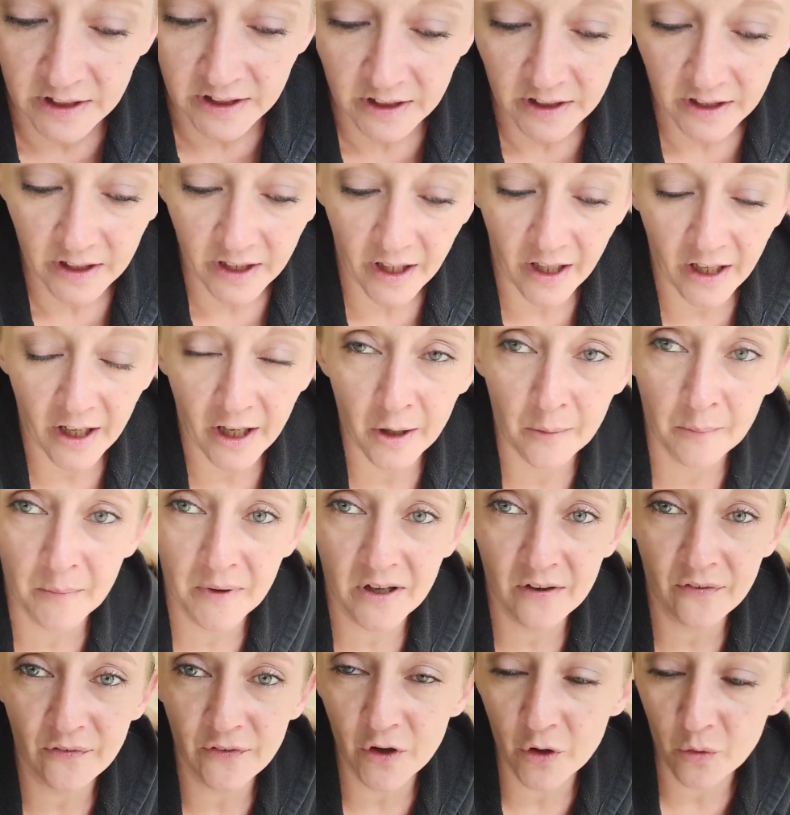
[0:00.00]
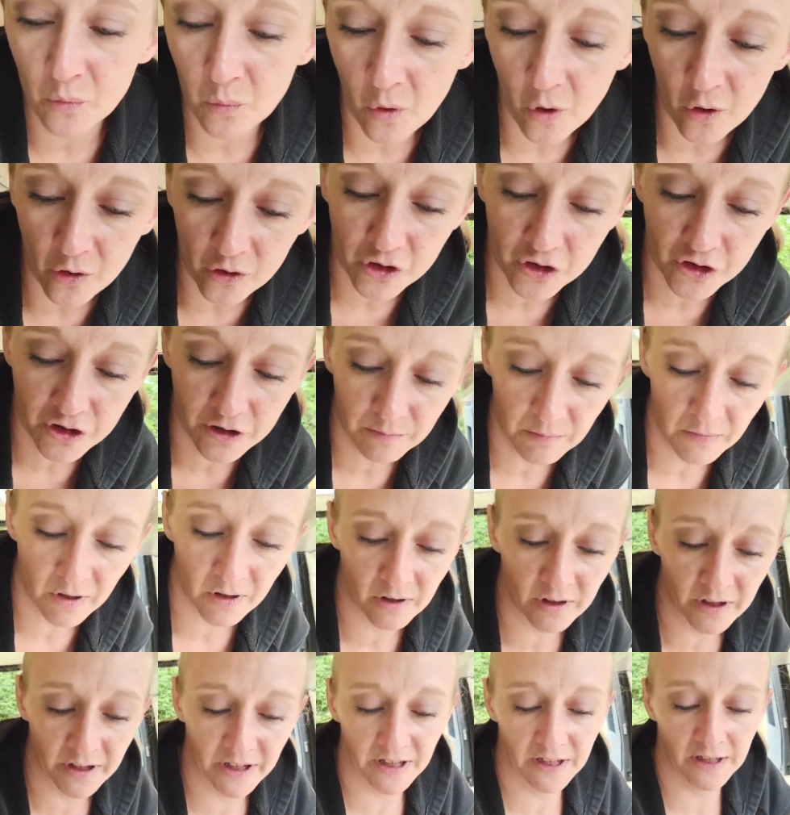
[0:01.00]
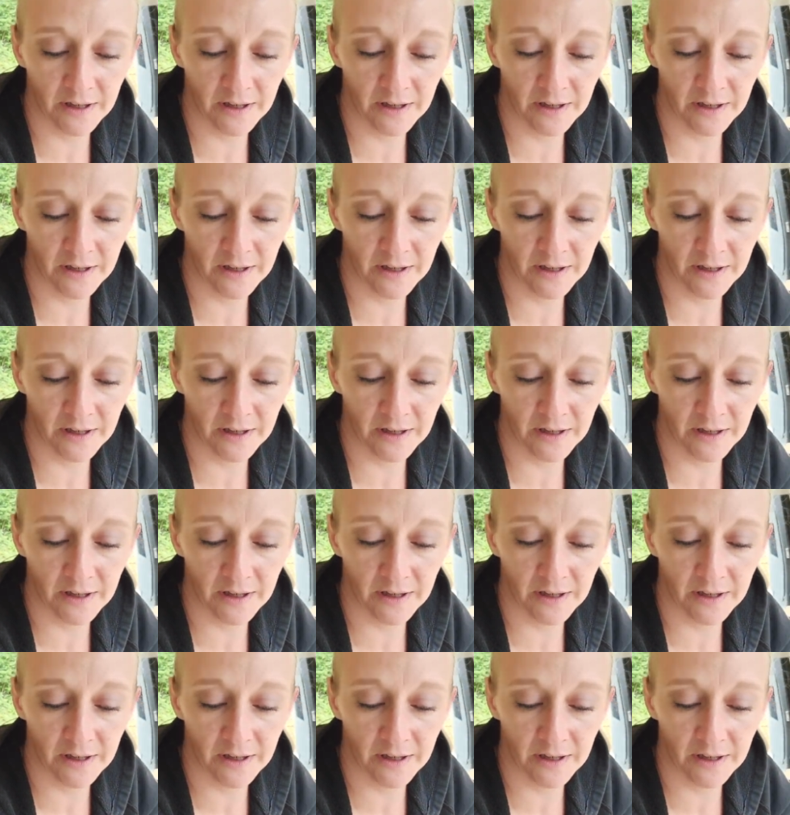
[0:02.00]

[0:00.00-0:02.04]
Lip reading: If you watched my,